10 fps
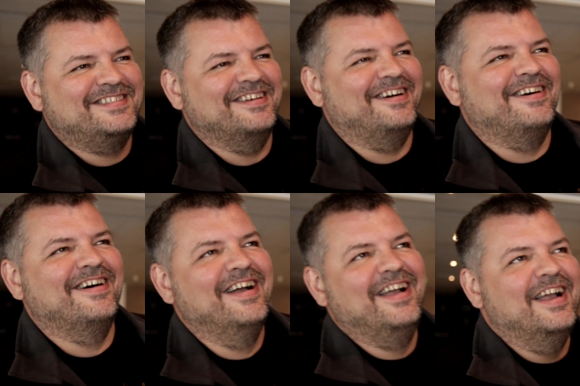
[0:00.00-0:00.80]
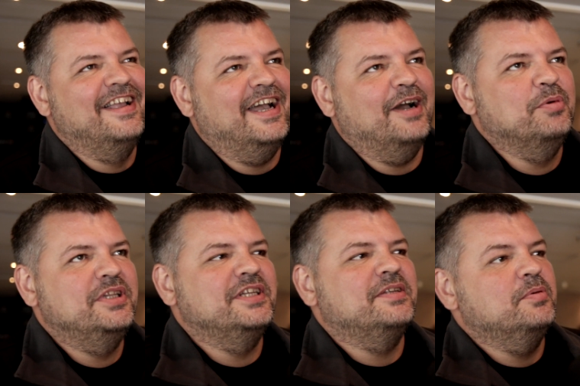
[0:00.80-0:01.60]
so, yeah, we
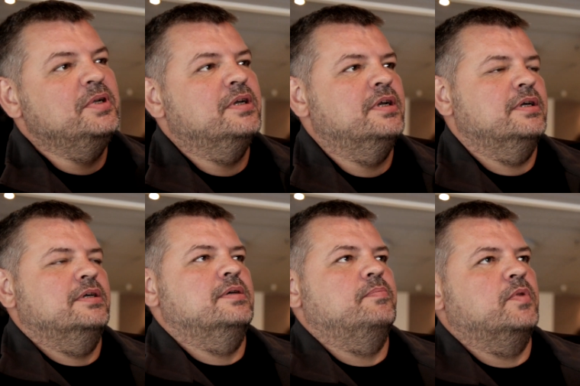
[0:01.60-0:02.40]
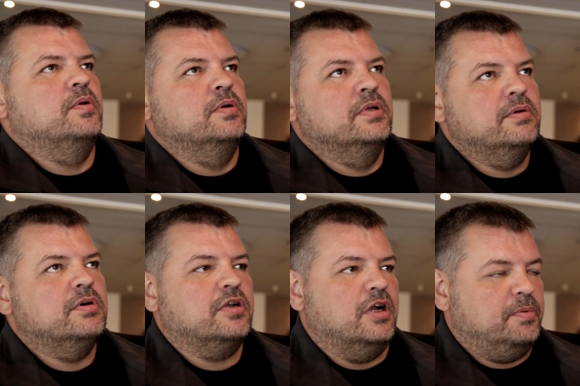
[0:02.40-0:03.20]
did. We uh, there were
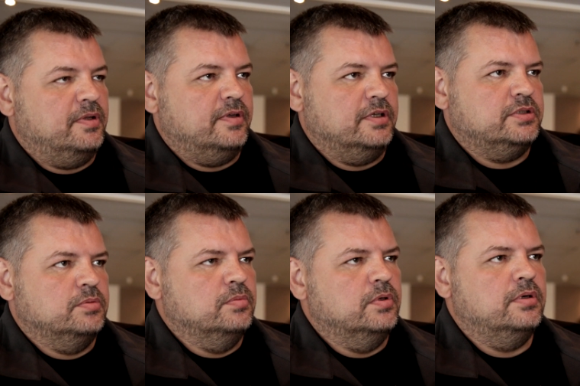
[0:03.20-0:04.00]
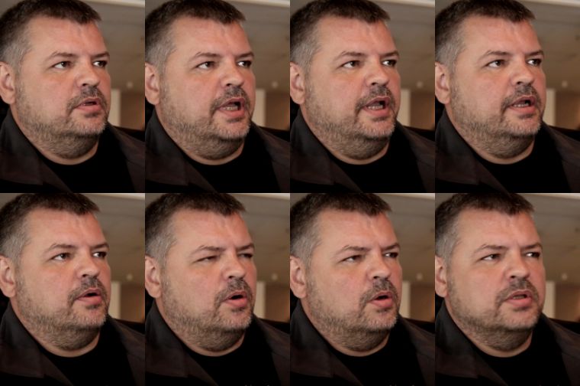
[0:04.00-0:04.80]
a couple of us who were like
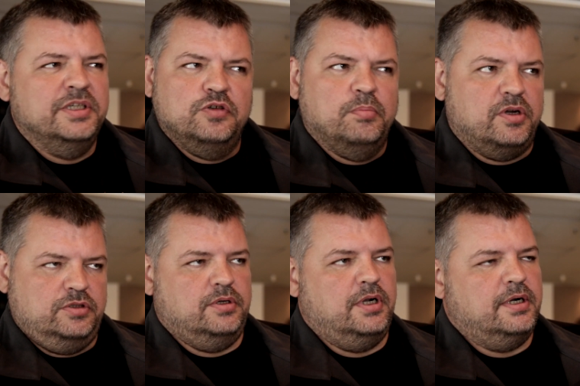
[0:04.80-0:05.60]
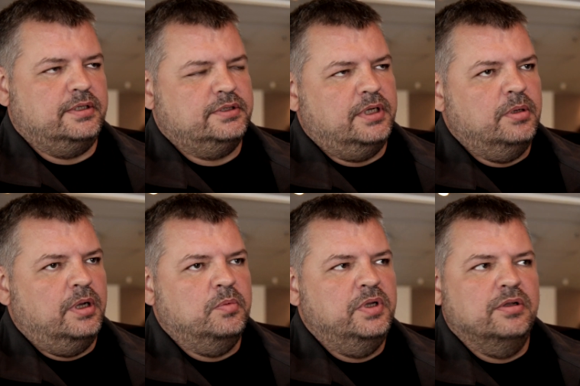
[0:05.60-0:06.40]
all into martial arts, and,
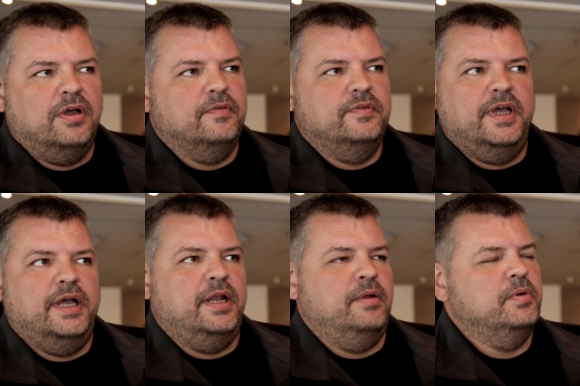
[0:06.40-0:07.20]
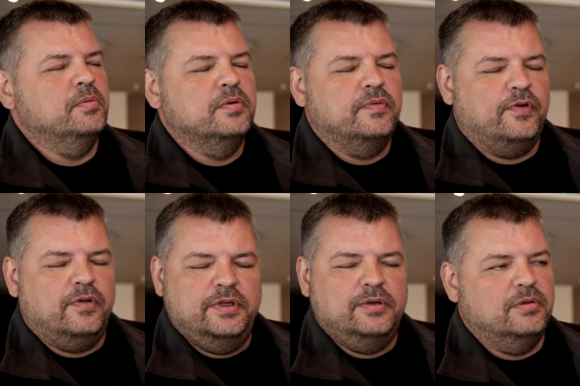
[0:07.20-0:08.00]
and we loved that, and we were
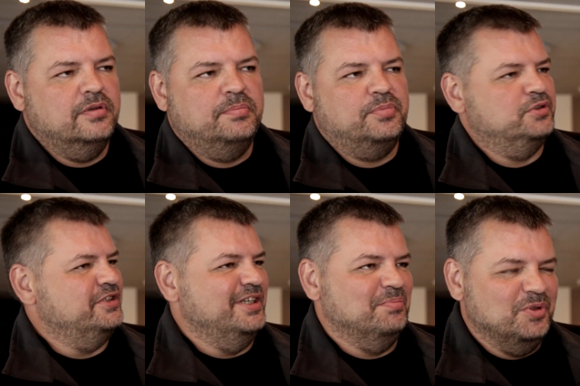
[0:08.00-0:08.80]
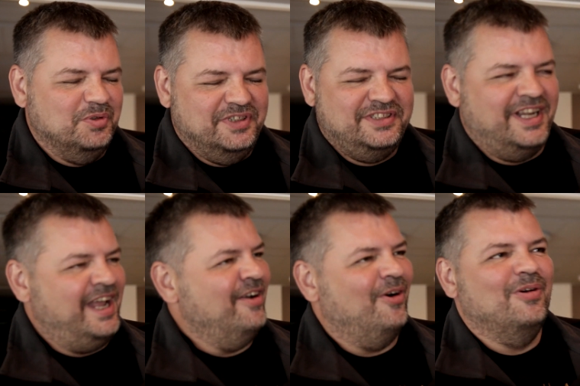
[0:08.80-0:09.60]
following all the Bruce Lee movies
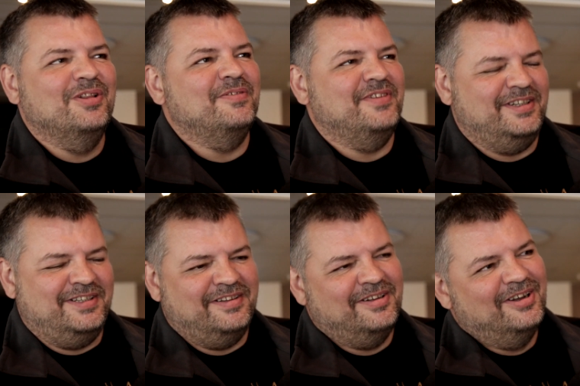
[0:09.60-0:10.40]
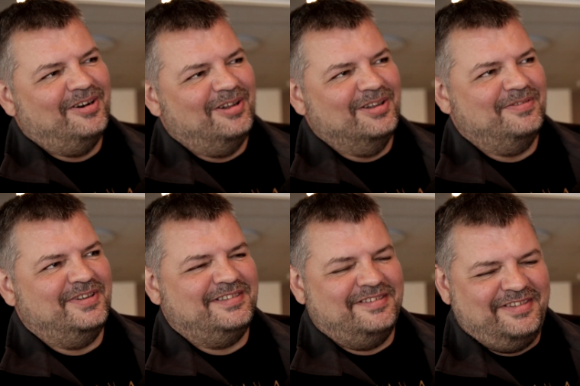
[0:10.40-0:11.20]
and all of that, all of
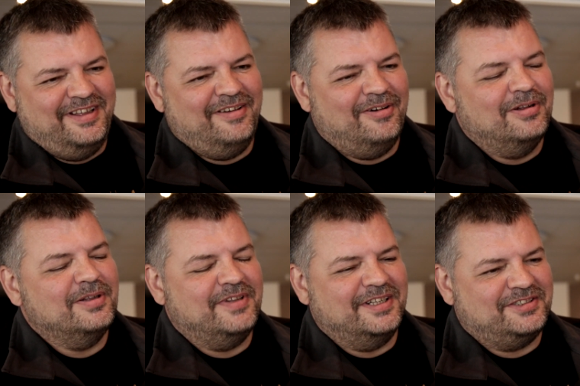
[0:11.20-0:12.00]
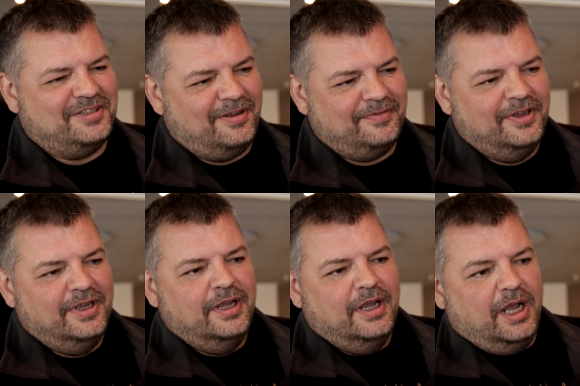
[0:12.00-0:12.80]
that, all of that stuff,
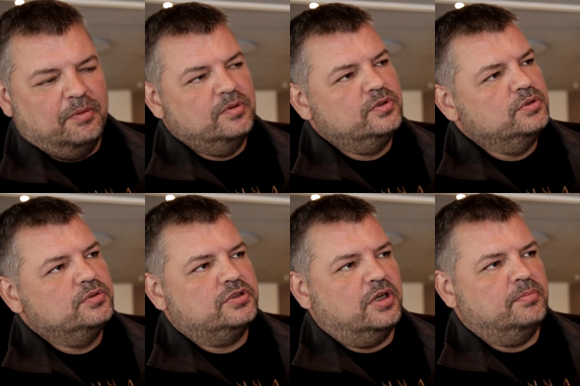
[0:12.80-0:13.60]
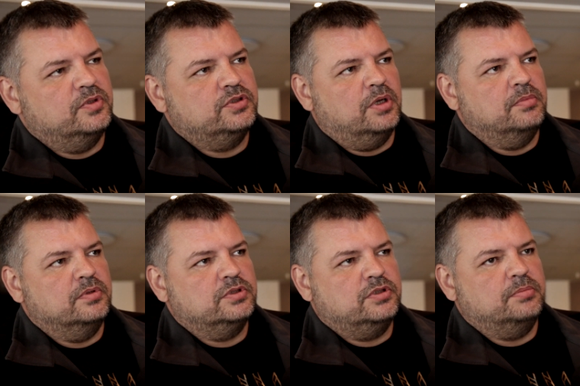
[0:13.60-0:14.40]
and we would do some some
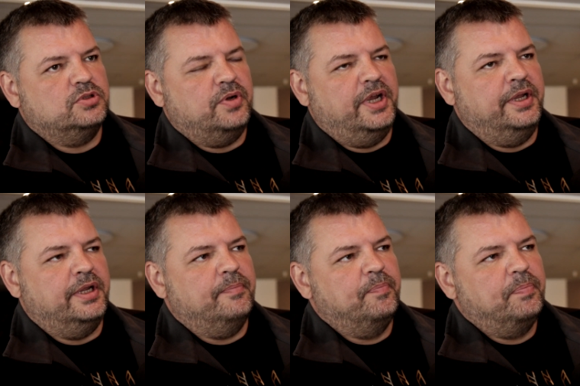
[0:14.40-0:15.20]
some training